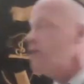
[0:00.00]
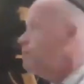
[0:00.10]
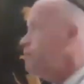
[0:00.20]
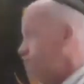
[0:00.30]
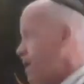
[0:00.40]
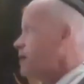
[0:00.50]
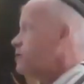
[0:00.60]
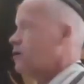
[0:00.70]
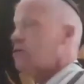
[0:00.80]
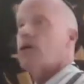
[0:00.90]
them back
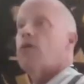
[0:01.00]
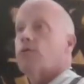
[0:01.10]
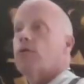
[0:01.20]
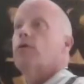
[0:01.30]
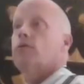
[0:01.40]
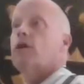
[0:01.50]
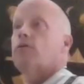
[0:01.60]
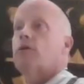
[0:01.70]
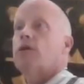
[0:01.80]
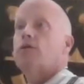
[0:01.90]
to
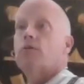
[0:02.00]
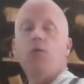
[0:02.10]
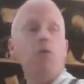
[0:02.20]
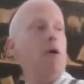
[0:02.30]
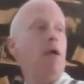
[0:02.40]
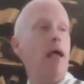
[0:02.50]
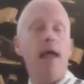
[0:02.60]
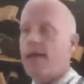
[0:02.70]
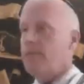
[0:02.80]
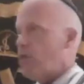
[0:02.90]
southern Israel.
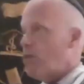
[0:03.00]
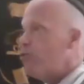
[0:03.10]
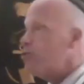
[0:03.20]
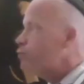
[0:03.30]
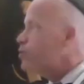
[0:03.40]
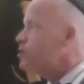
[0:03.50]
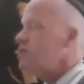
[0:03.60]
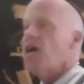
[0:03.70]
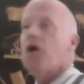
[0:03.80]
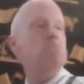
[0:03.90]
They put the person
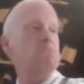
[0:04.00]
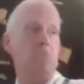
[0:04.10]
down,